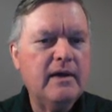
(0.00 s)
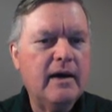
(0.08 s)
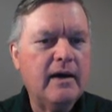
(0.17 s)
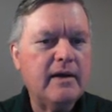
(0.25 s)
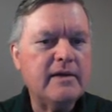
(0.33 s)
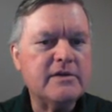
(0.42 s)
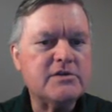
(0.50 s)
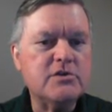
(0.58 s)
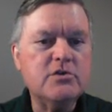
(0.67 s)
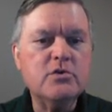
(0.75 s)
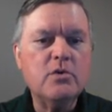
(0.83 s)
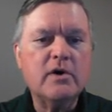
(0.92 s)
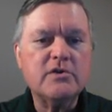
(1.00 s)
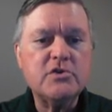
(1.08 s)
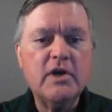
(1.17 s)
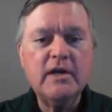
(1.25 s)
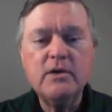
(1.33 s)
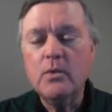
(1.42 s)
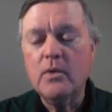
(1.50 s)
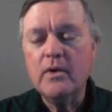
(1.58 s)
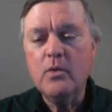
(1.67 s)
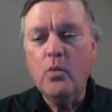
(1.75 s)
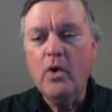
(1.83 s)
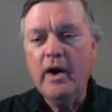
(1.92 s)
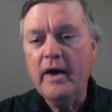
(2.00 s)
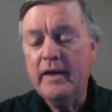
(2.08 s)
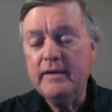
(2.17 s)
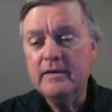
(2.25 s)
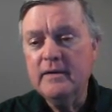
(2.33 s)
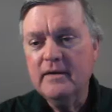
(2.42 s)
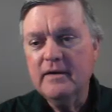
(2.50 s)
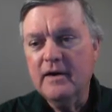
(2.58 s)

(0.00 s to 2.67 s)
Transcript: It's due on January 1